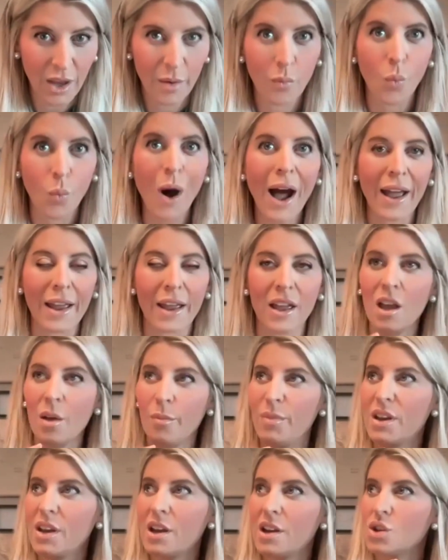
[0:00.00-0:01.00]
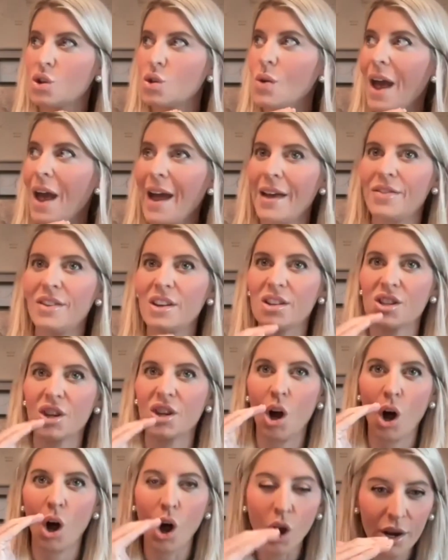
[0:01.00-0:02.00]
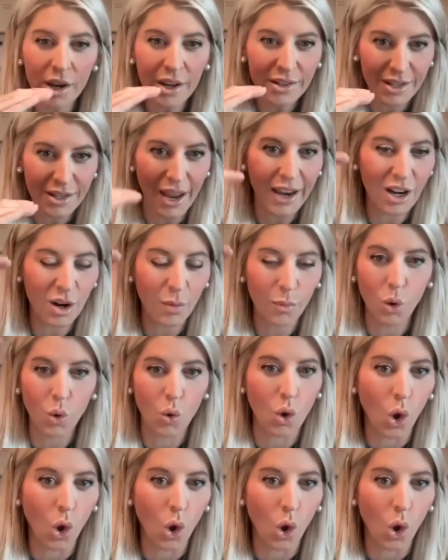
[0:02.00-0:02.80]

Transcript: Why? Because you had this unattainable